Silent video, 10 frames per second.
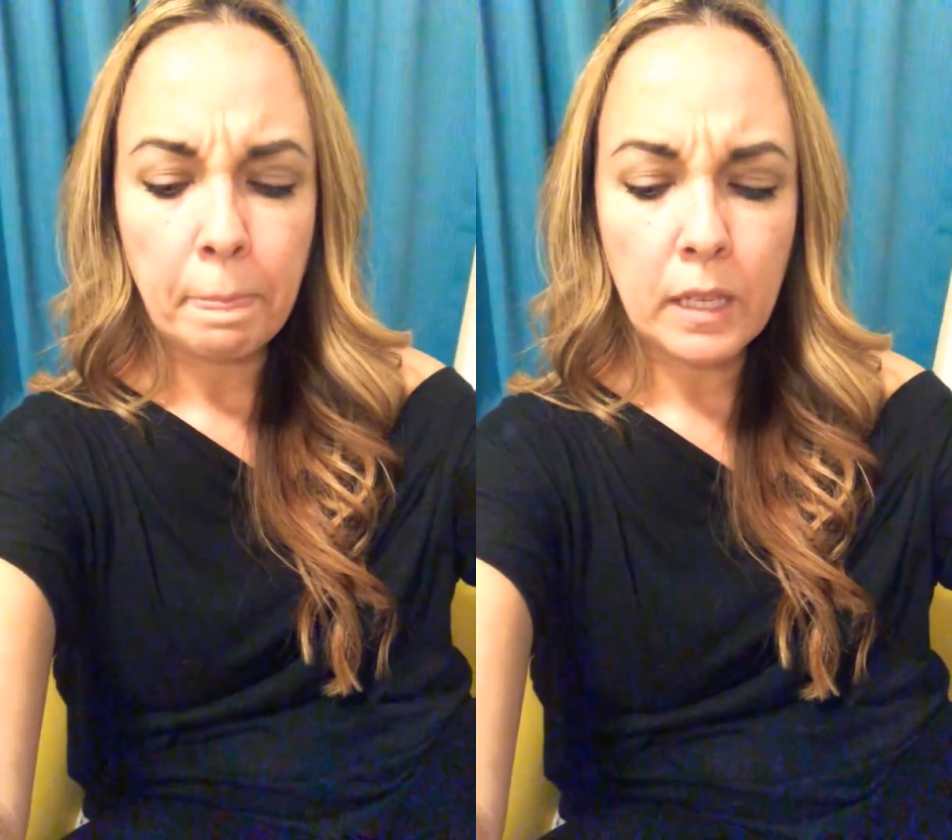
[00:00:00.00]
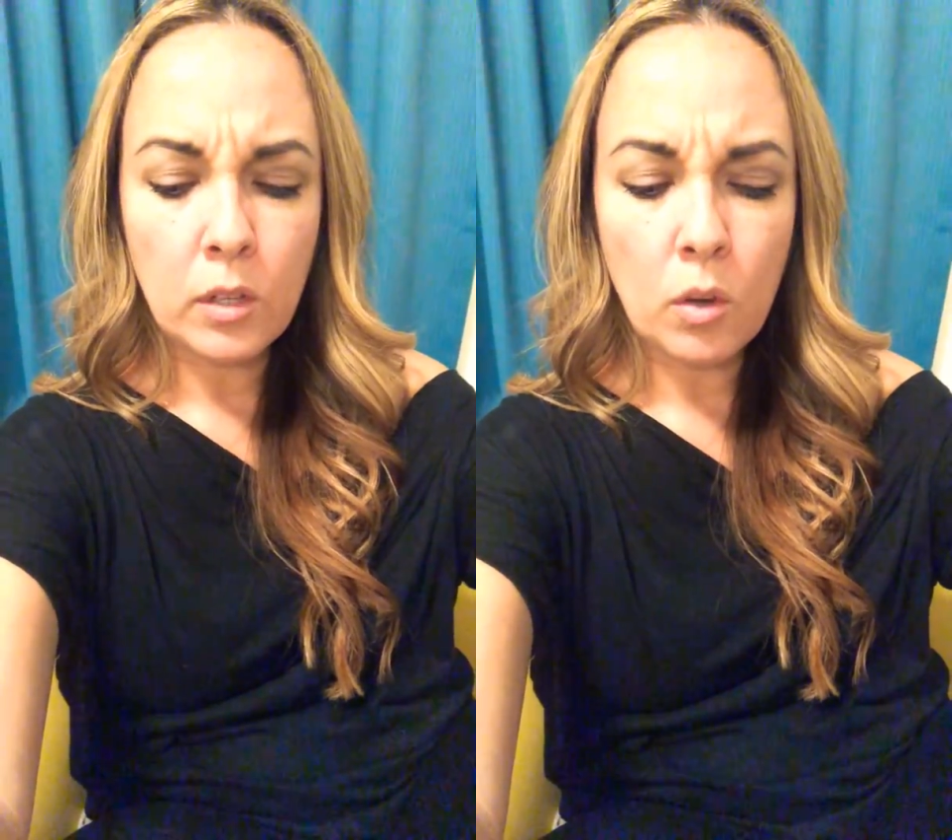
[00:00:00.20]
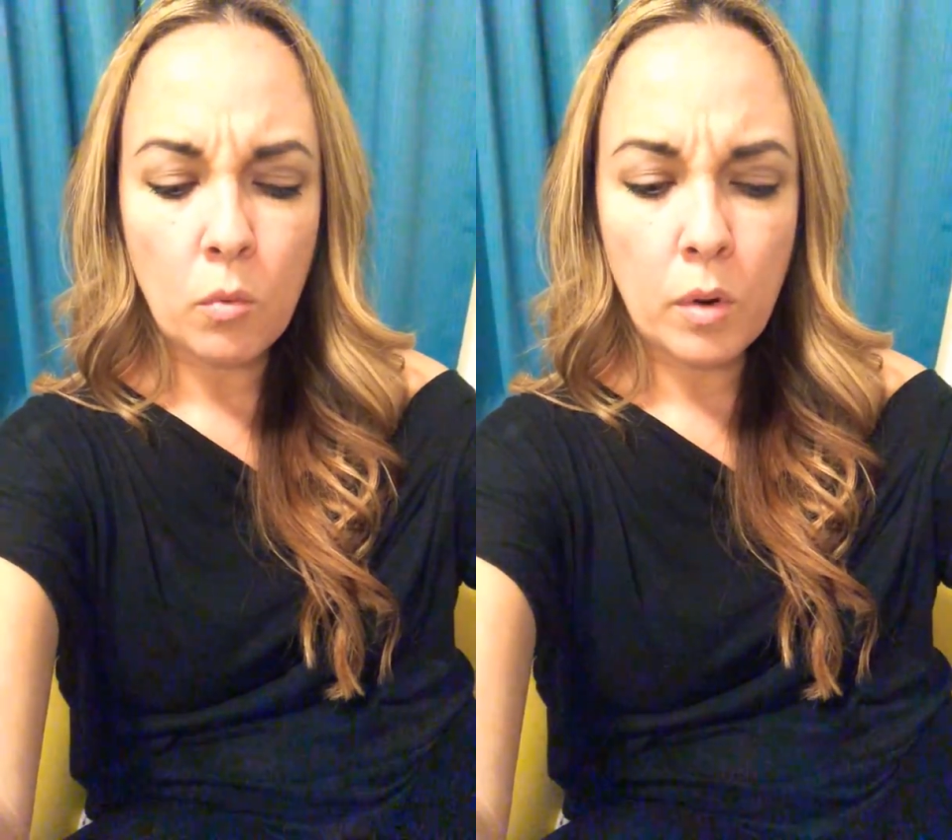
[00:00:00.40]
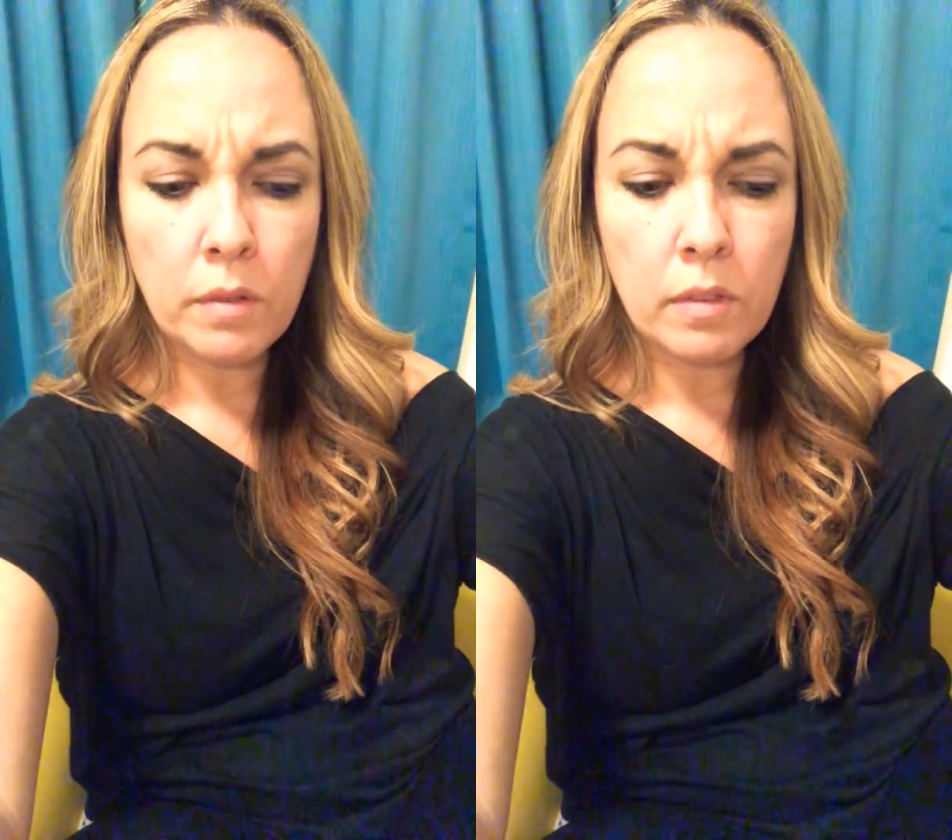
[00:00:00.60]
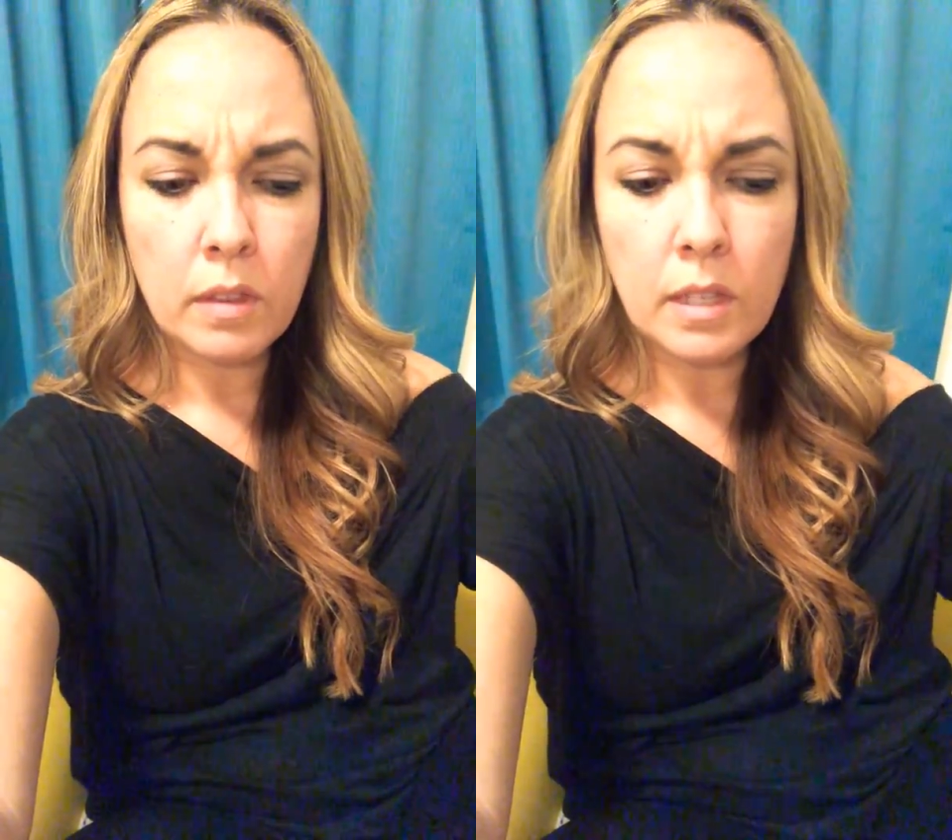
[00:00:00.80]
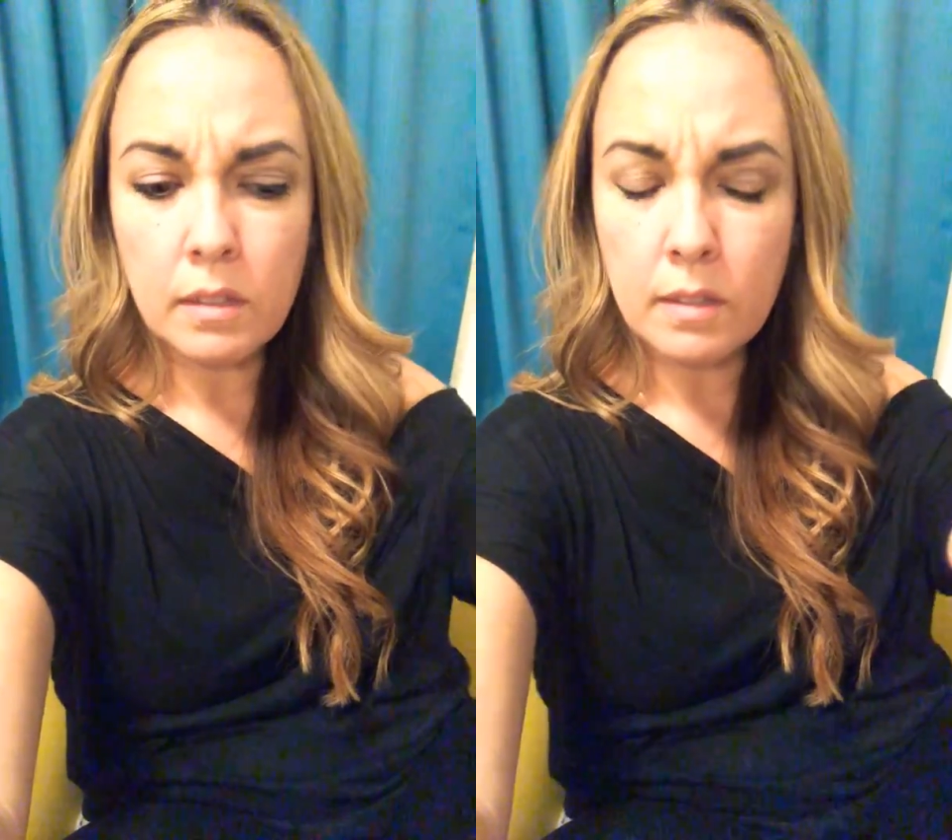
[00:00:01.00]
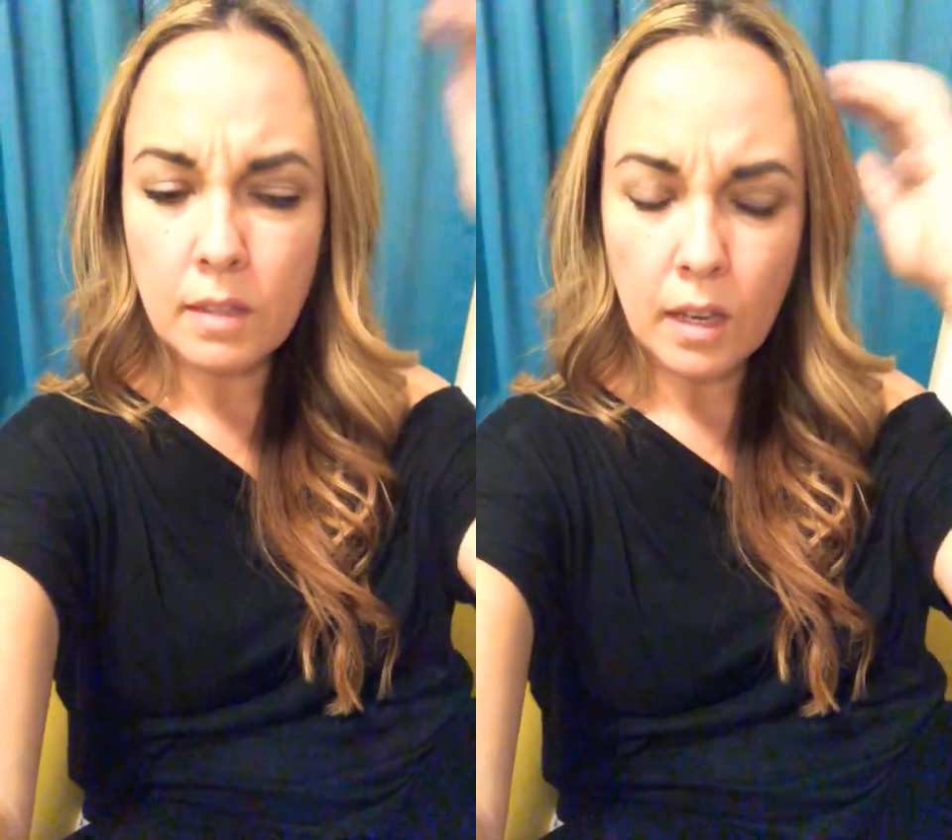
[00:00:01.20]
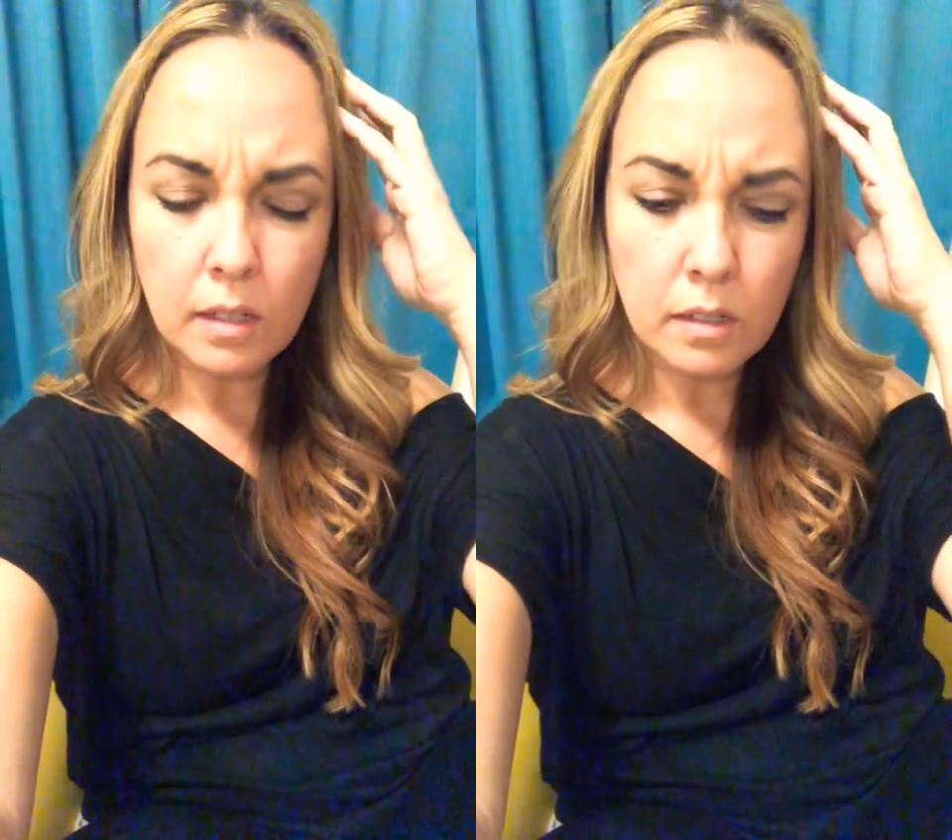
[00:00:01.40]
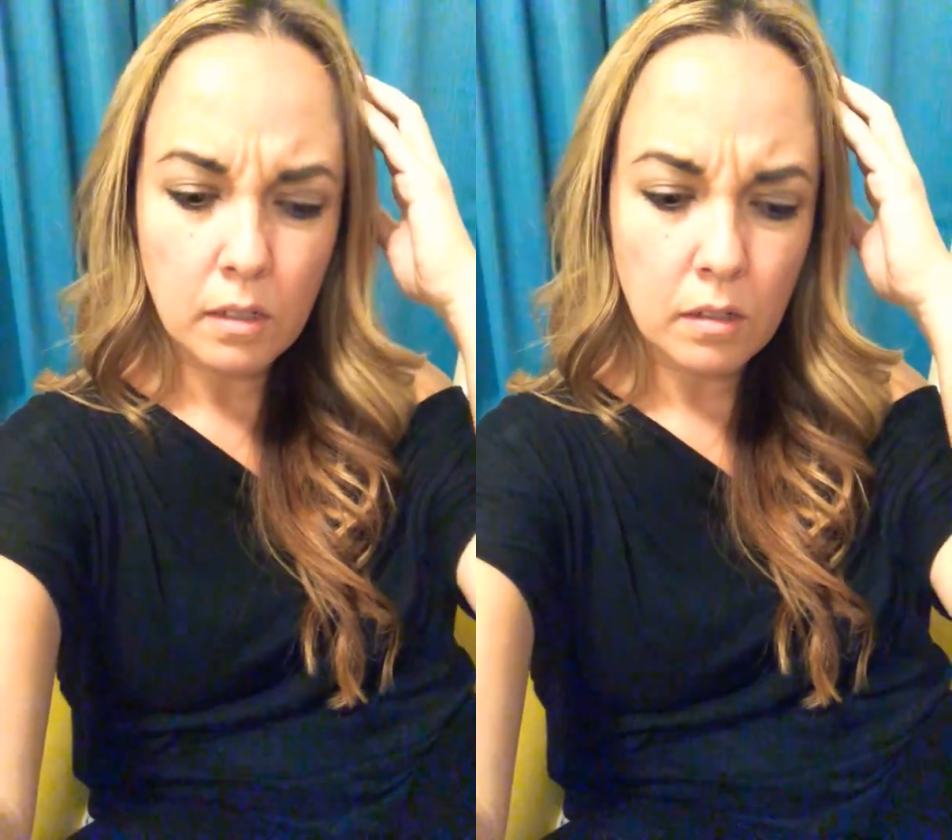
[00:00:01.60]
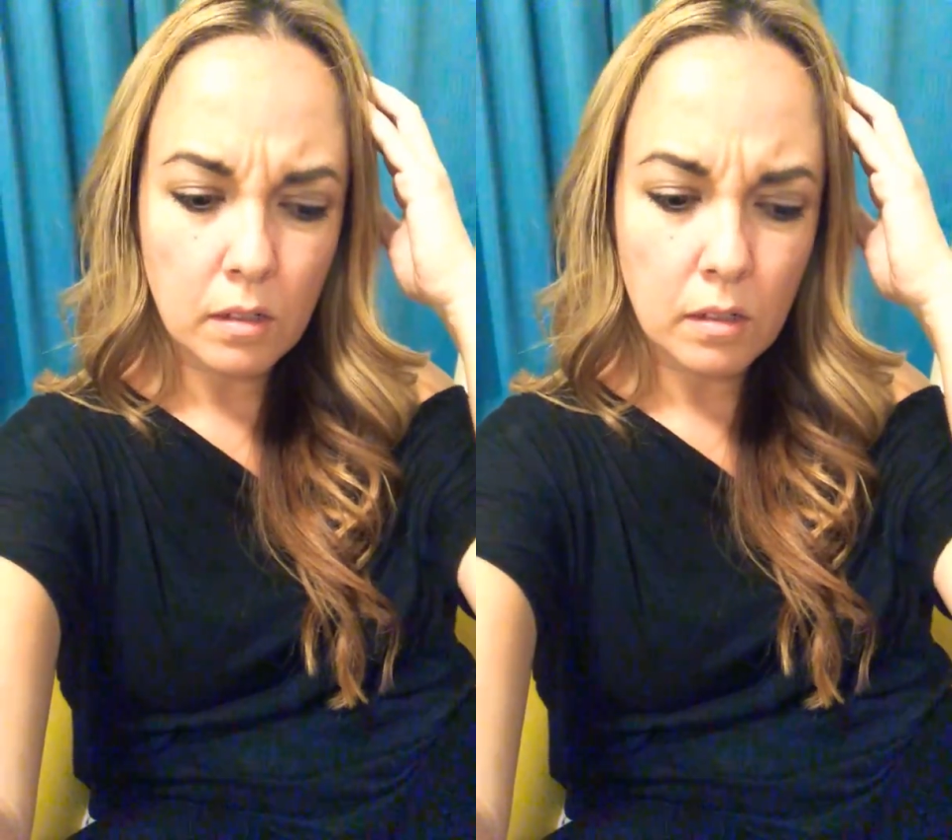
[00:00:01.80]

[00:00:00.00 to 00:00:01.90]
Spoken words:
you know, one of the things that